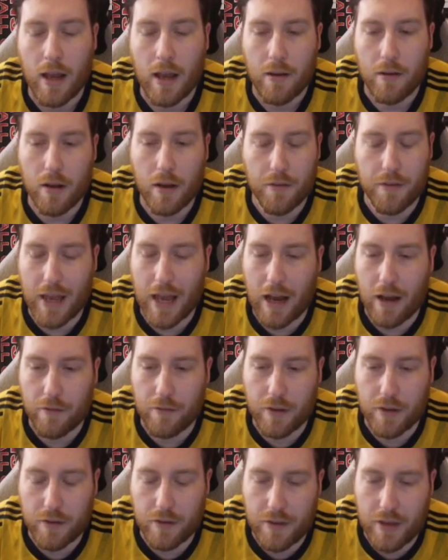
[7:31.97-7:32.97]
they
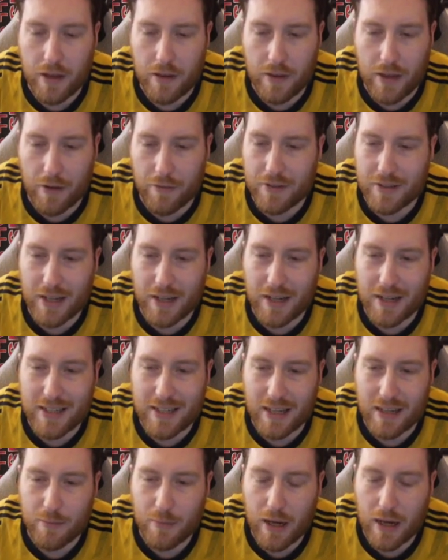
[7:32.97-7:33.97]
haven't said any
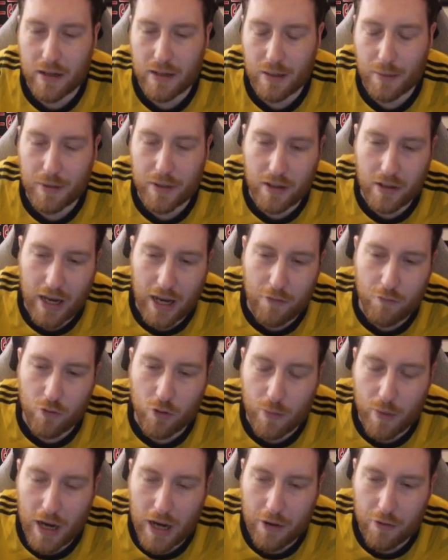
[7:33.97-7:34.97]
centre backs. I mean, they're getting
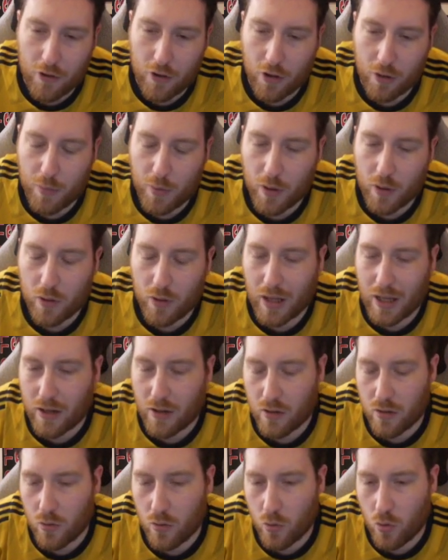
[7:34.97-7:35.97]
Romero, but
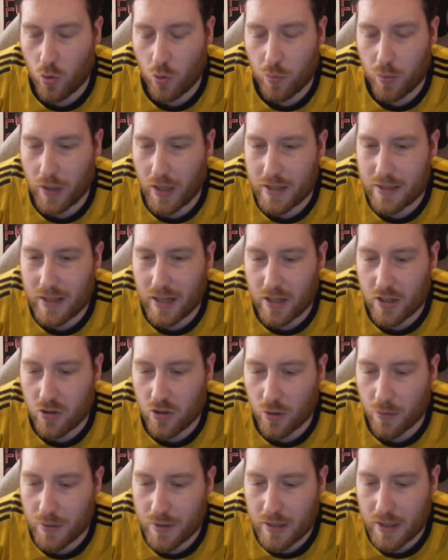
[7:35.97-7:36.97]
like, who plays next to
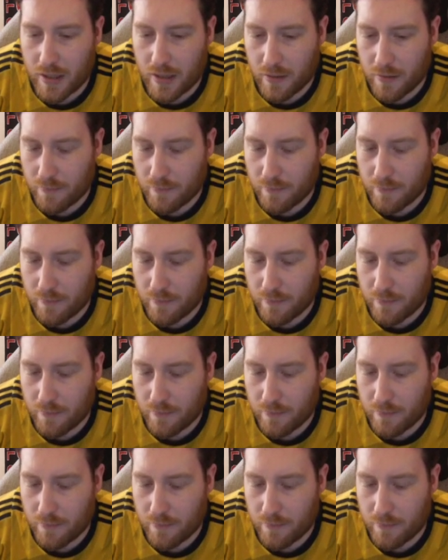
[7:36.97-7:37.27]
him? Is it?